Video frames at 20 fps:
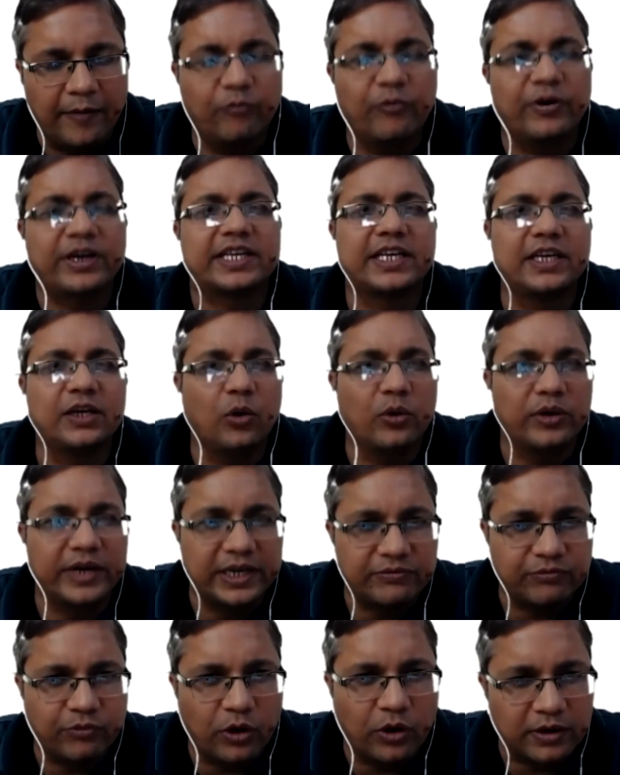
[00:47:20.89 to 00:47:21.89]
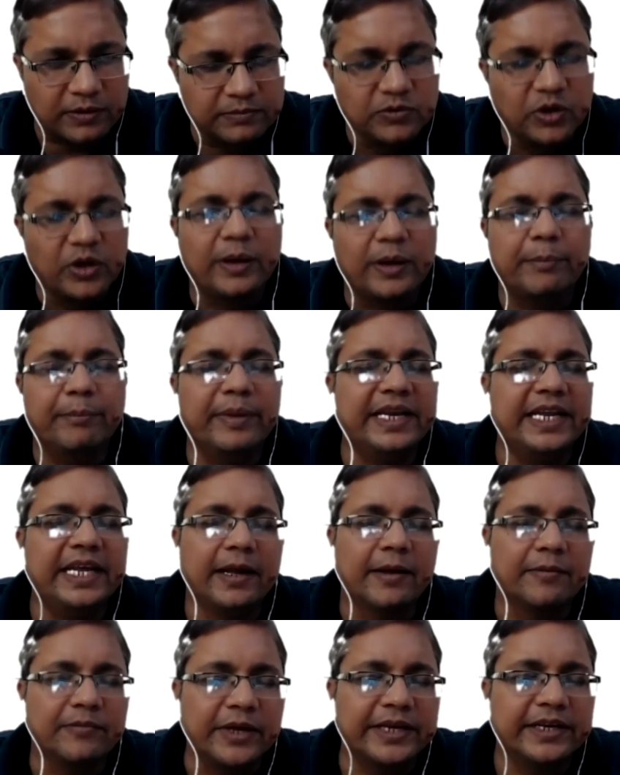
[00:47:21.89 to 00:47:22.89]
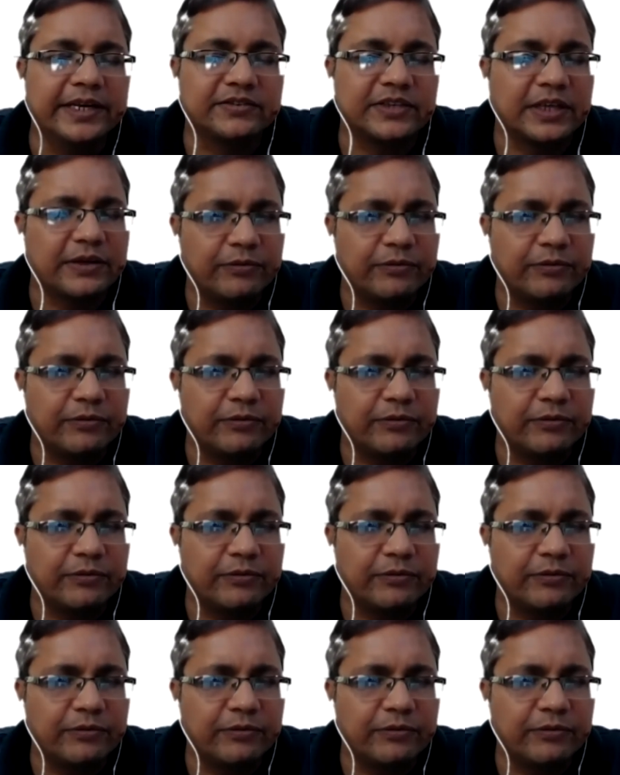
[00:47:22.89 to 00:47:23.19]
working on it for many years.